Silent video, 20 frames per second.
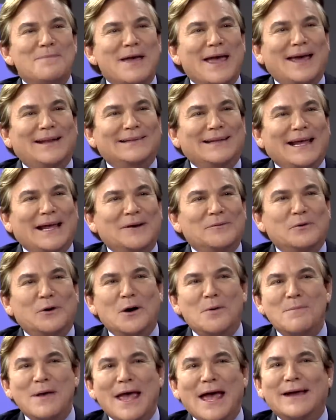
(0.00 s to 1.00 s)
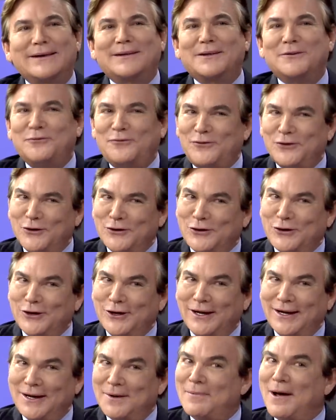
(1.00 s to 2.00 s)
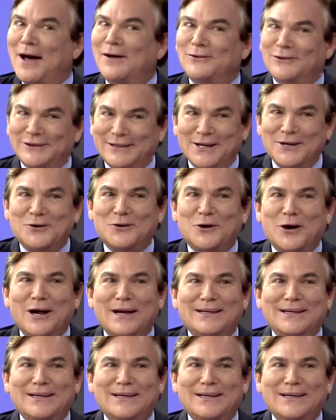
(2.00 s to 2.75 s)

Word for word: Manland, where a man can feel good about looking What great.